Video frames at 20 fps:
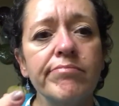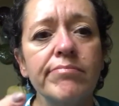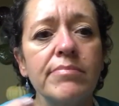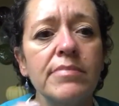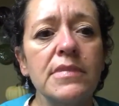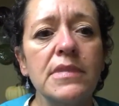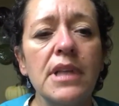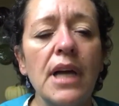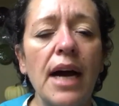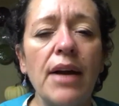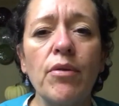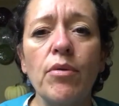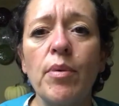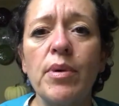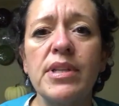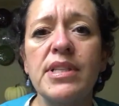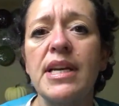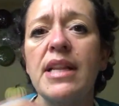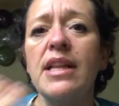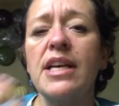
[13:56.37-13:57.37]
I don't
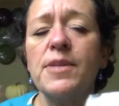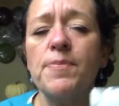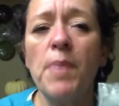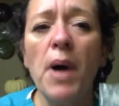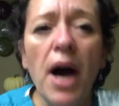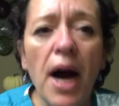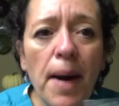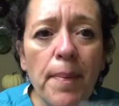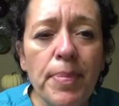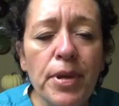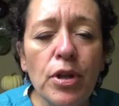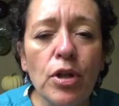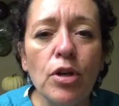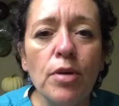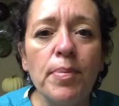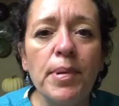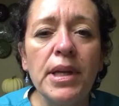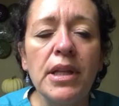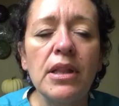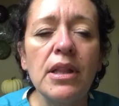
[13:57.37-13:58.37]
want to say less popular,
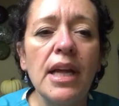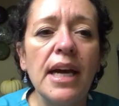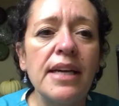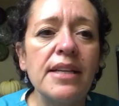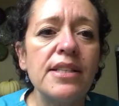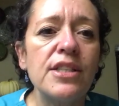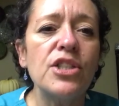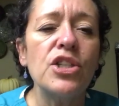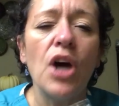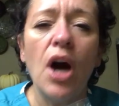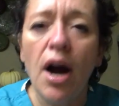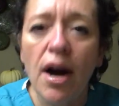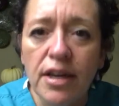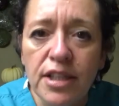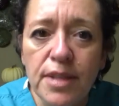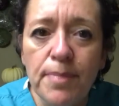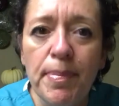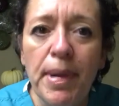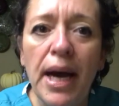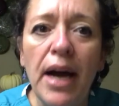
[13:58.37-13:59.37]
but less
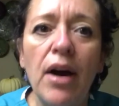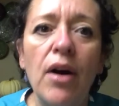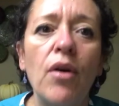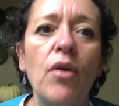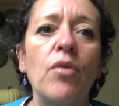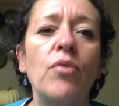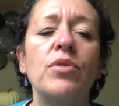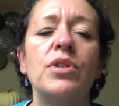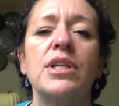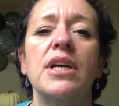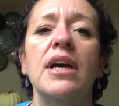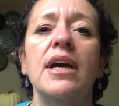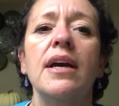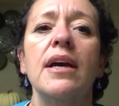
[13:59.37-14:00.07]
talked about